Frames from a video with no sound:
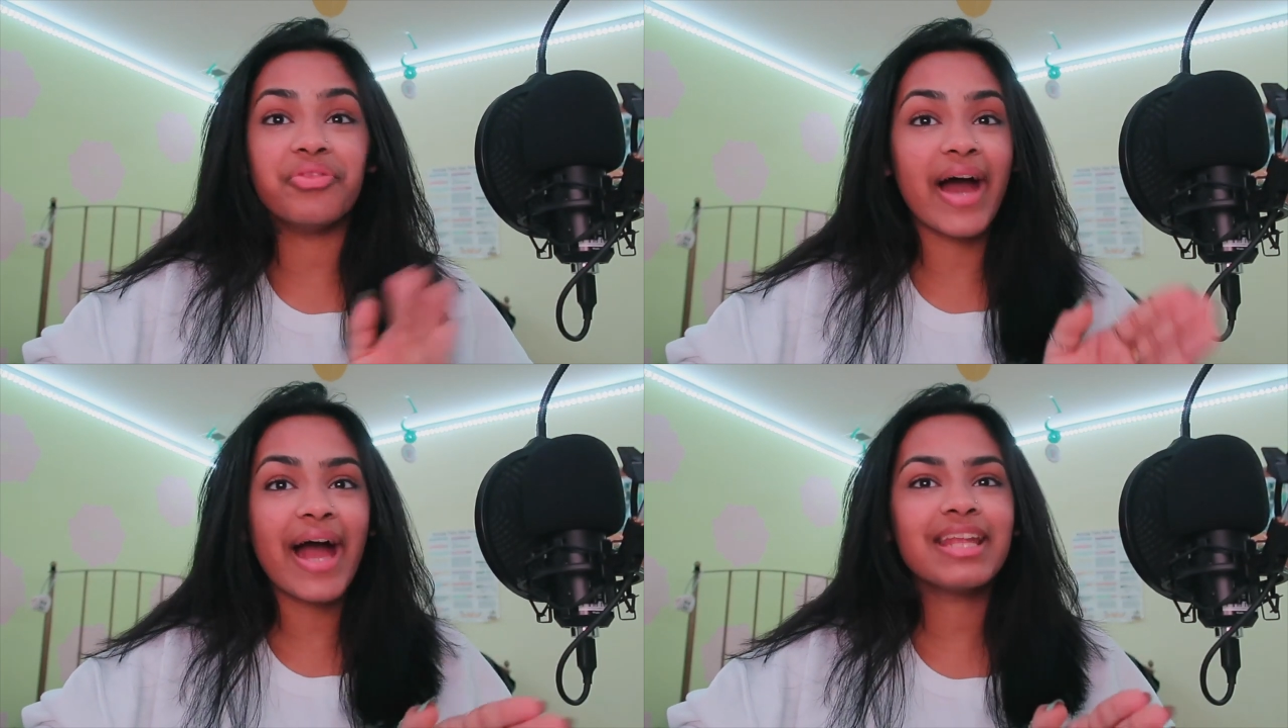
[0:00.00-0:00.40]

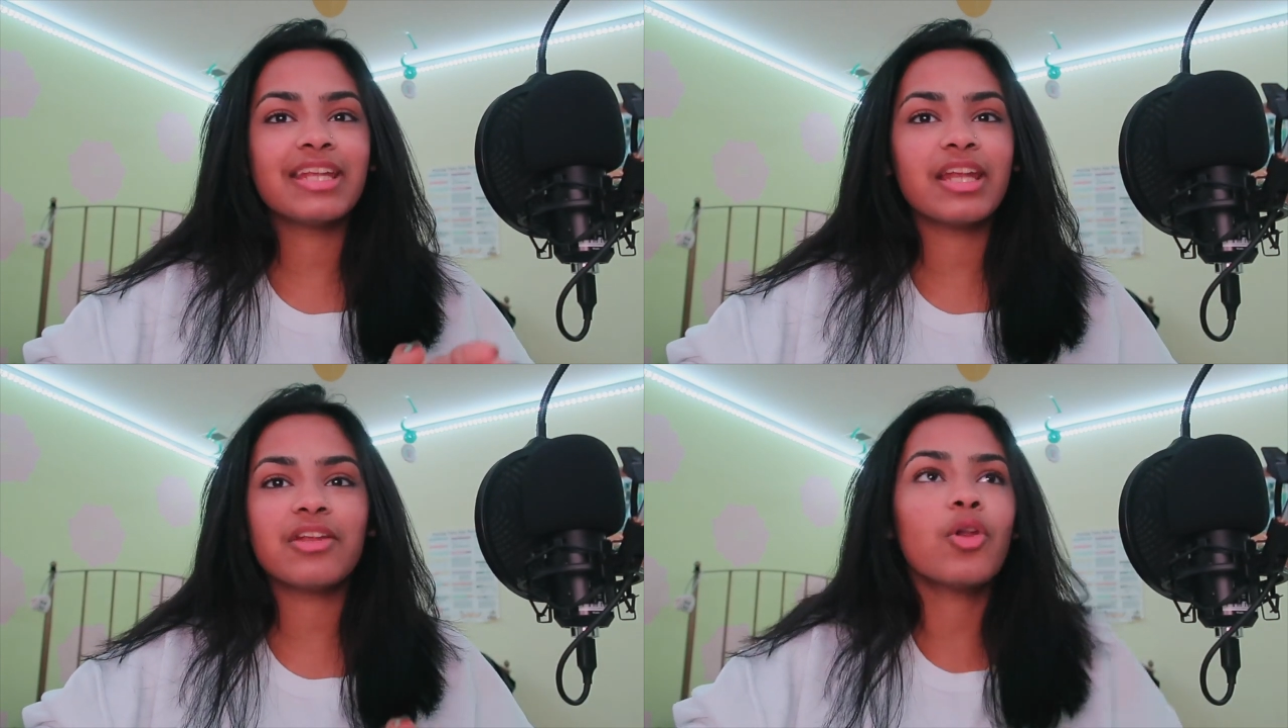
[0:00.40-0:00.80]
That
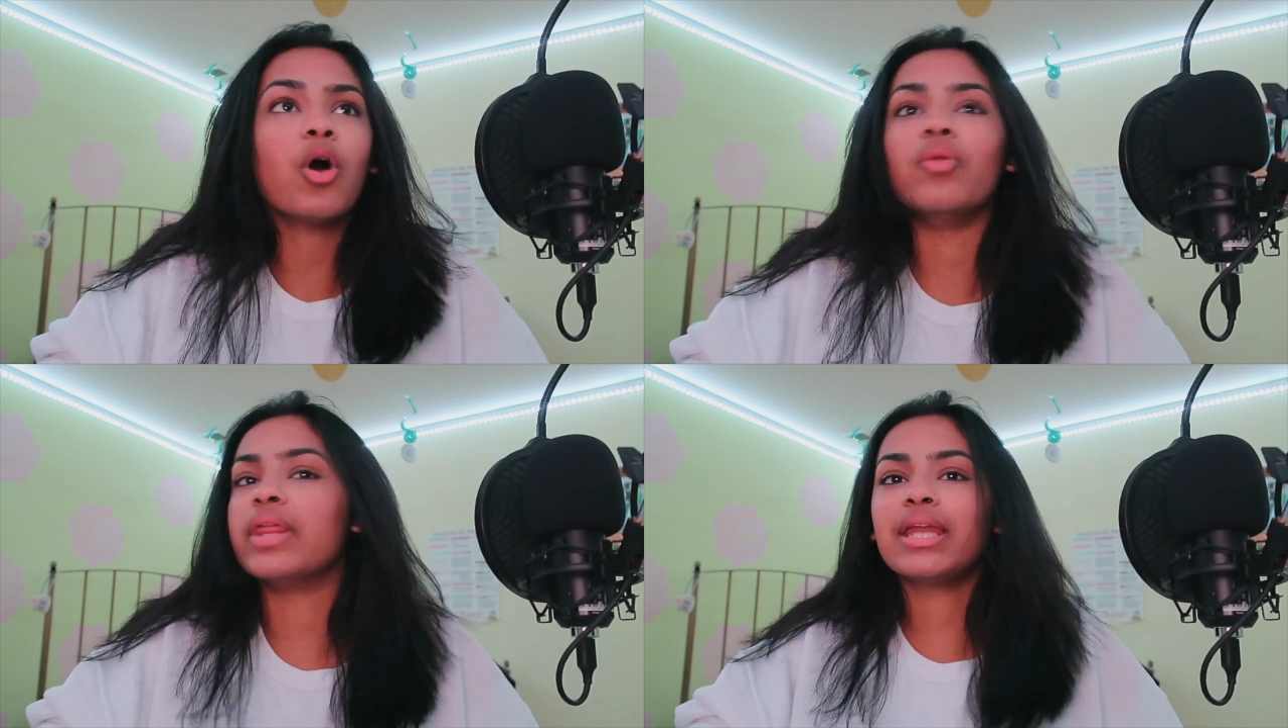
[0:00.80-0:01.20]

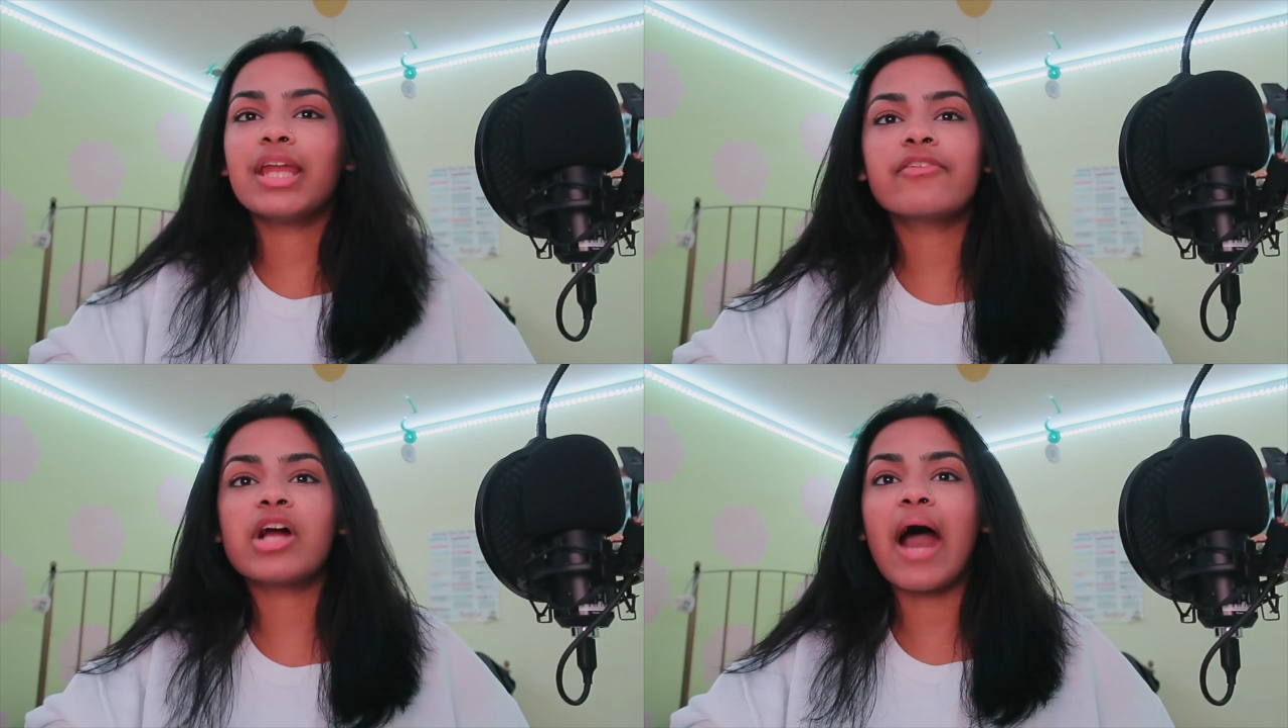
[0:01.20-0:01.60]
no, that
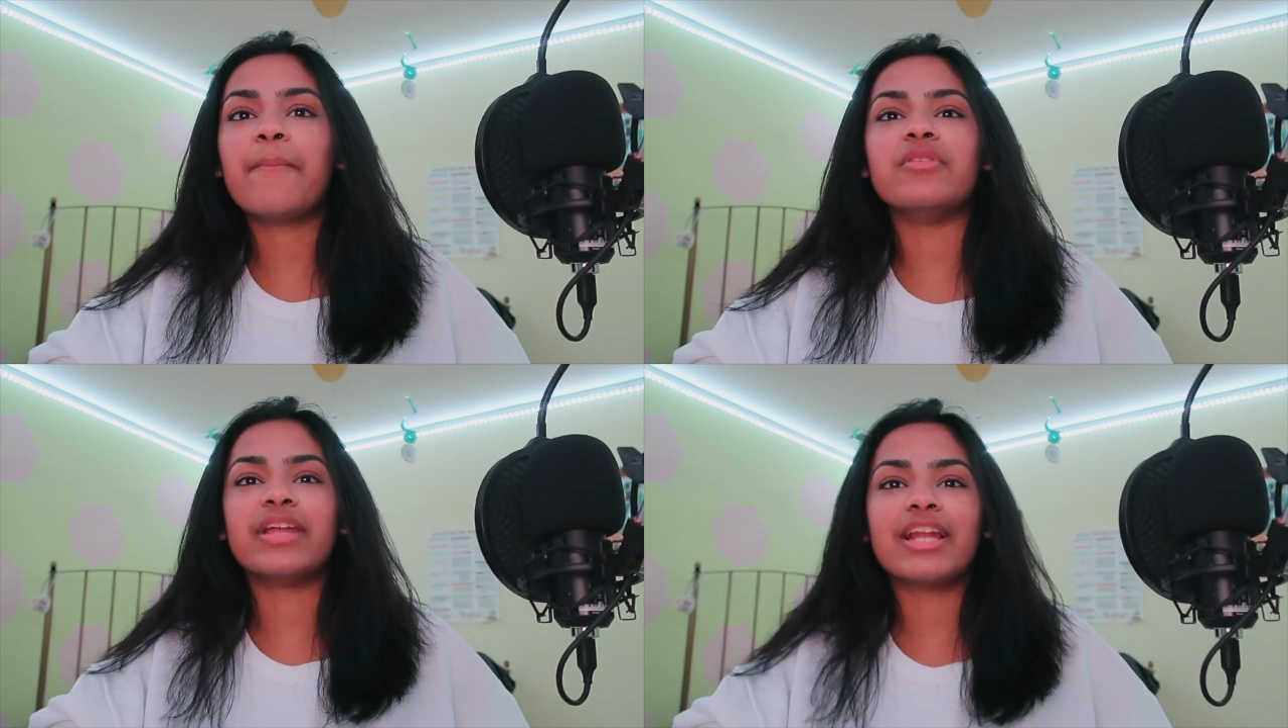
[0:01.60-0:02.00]
never
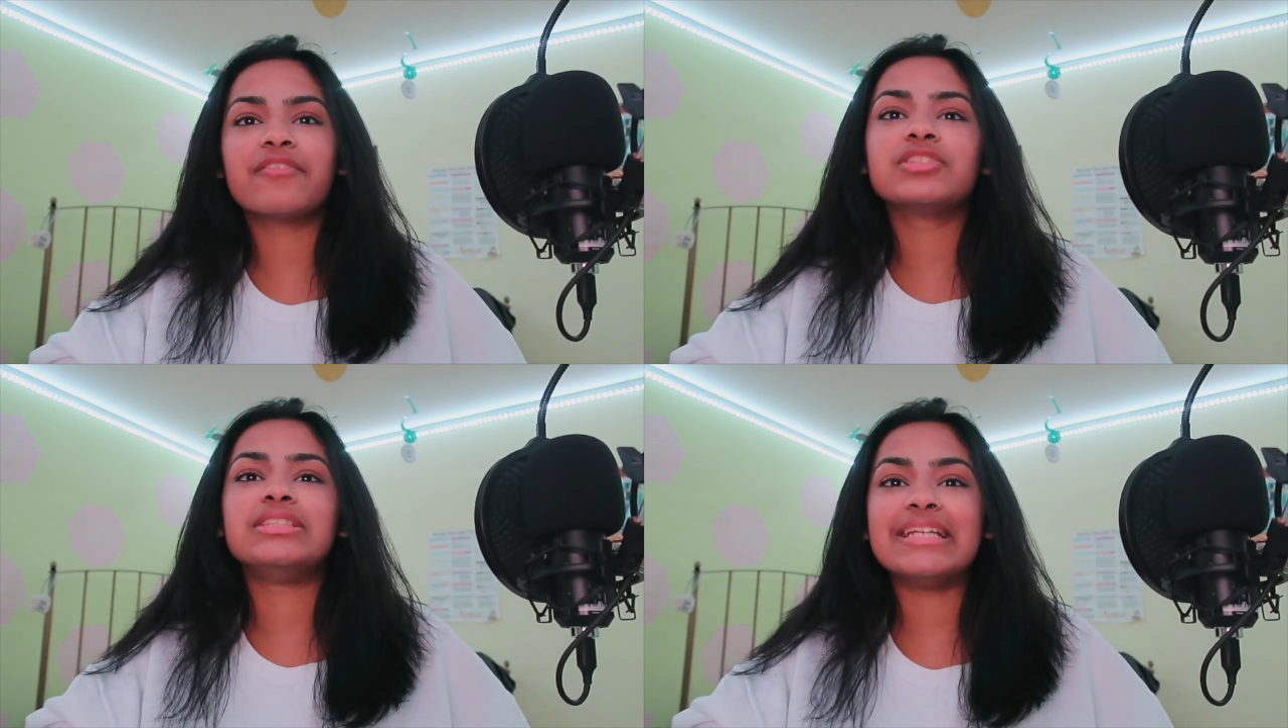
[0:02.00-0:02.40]
happened. They
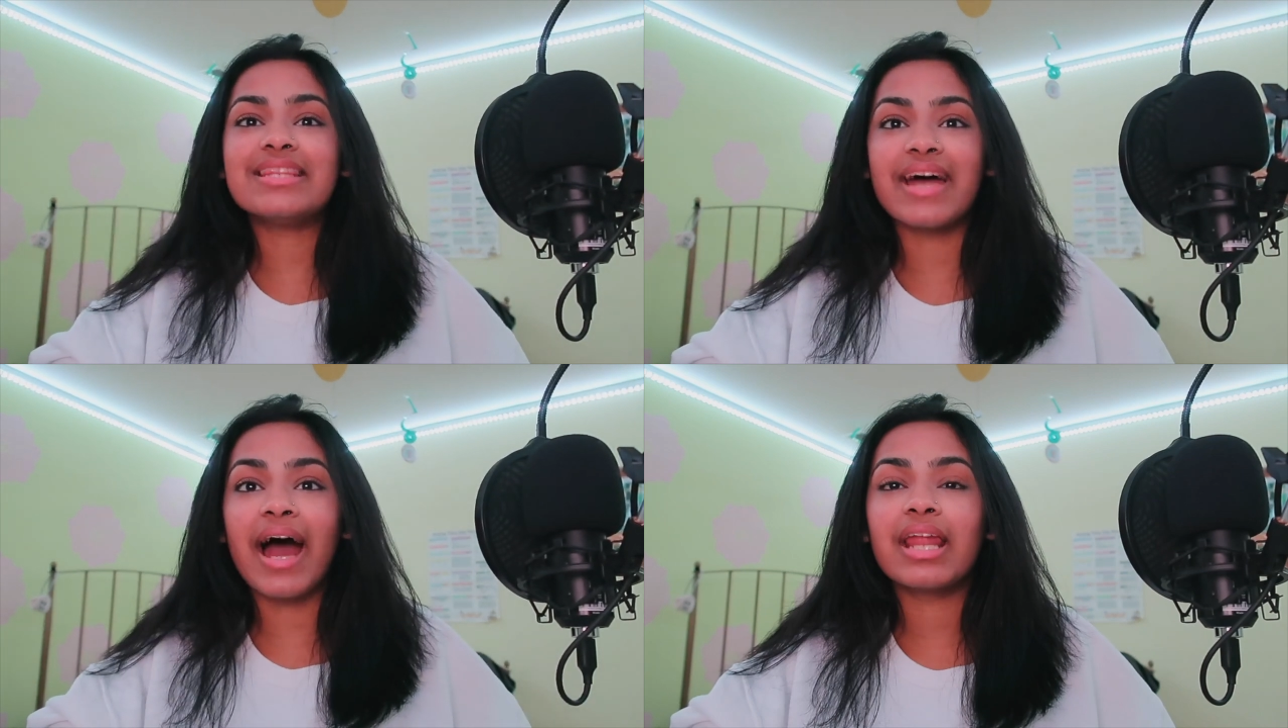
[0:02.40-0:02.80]
never
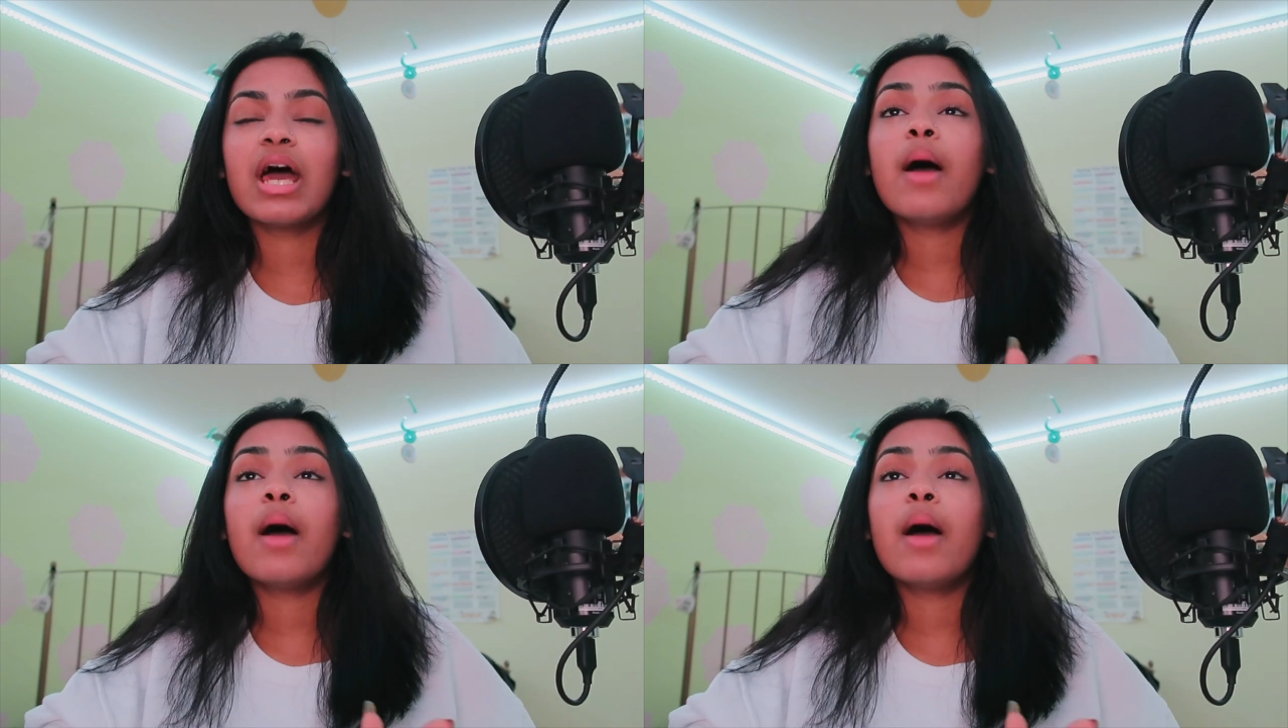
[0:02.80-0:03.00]
did that.